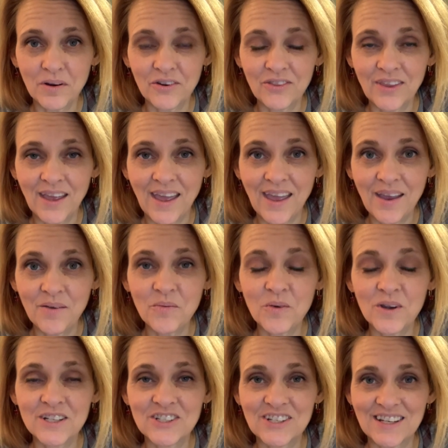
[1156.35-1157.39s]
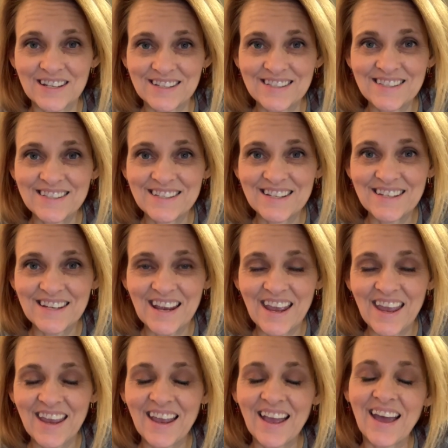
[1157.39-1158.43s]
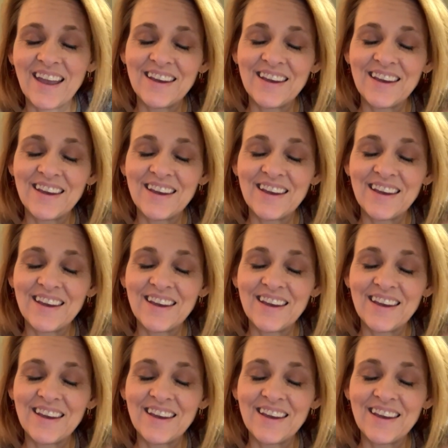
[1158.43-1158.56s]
birthday, which is today.